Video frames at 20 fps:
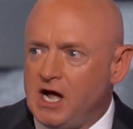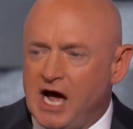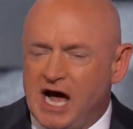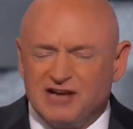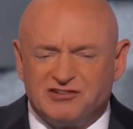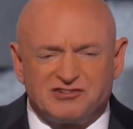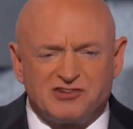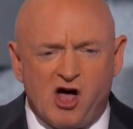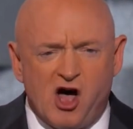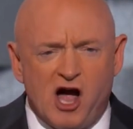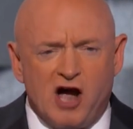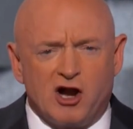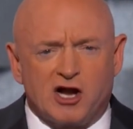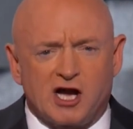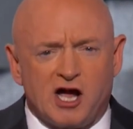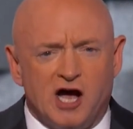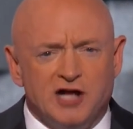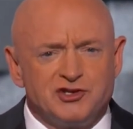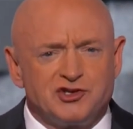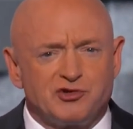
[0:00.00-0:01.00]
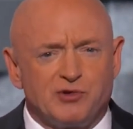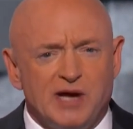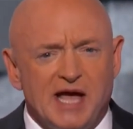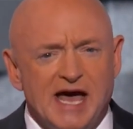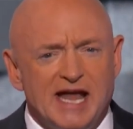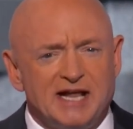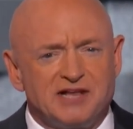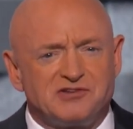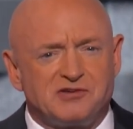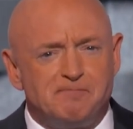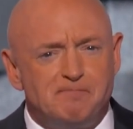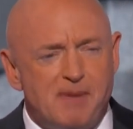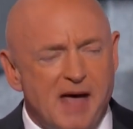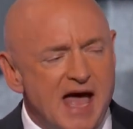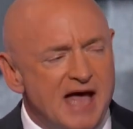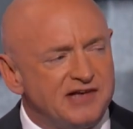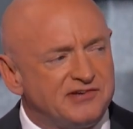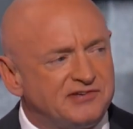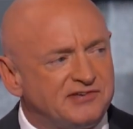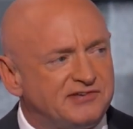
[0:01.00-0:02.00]
I saw our country at its
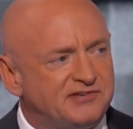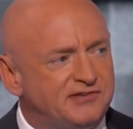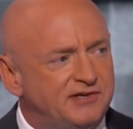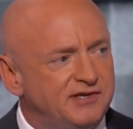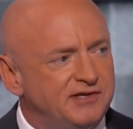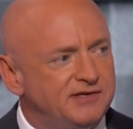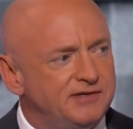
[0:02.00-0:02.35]
best.